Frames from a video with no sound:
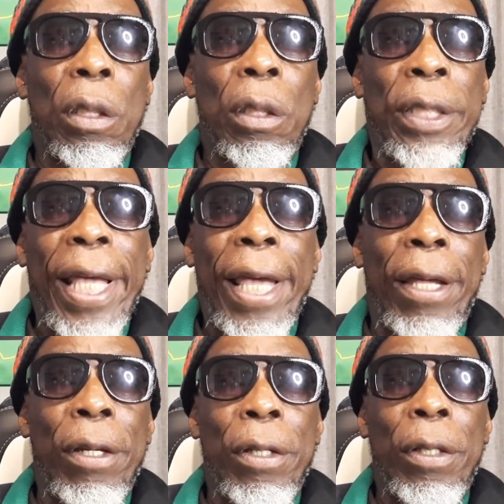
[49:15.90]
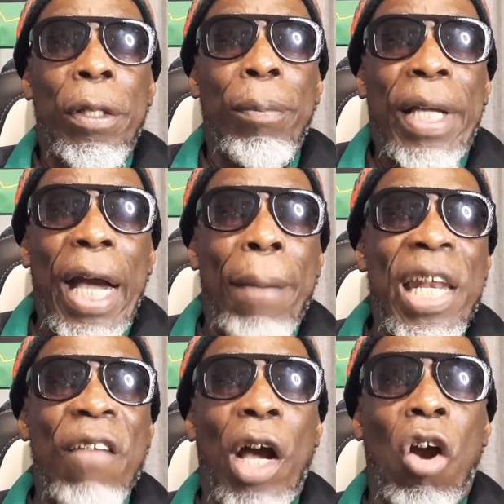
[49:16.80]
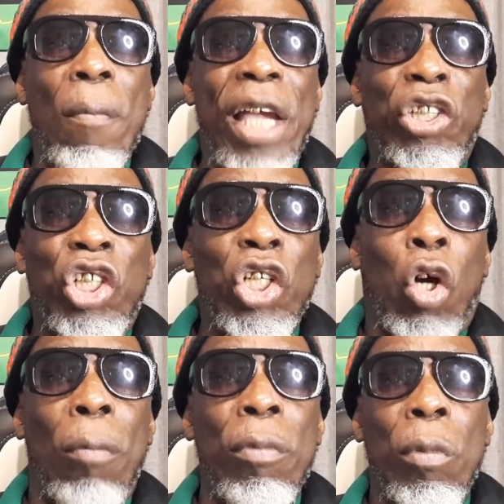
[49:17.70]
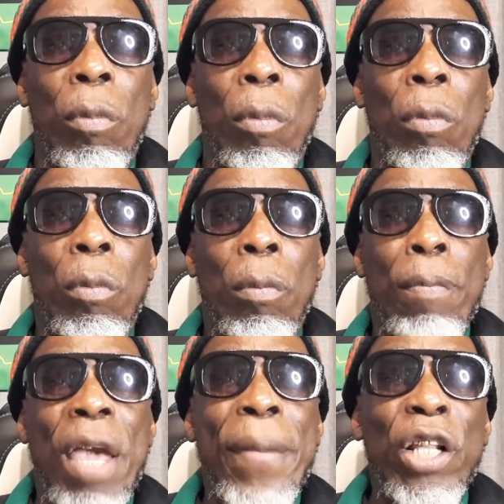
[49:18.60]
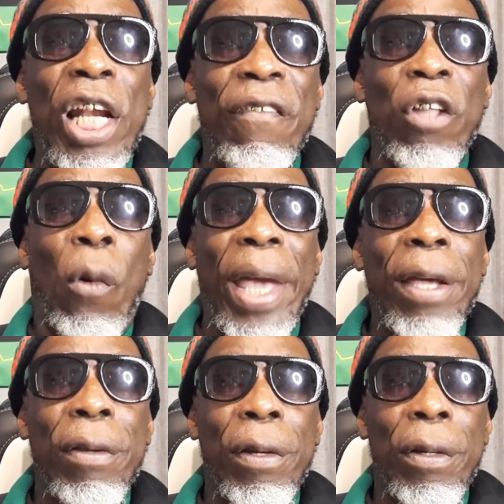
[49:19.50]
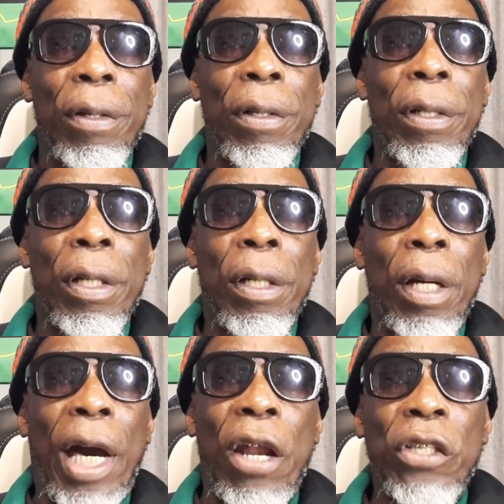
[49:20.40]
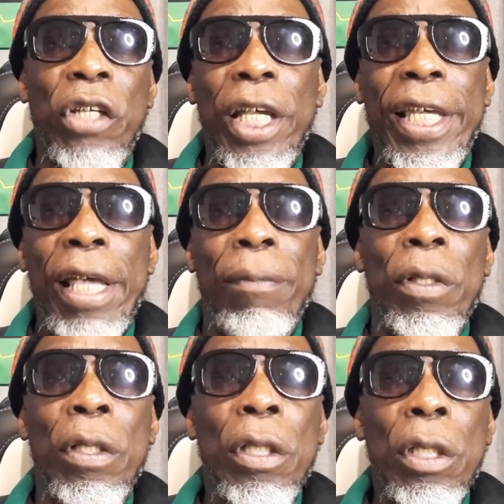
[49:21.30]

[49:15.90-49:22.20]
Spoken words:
Yeah, because I never gonna make she come make me no live nowhere. And I said the game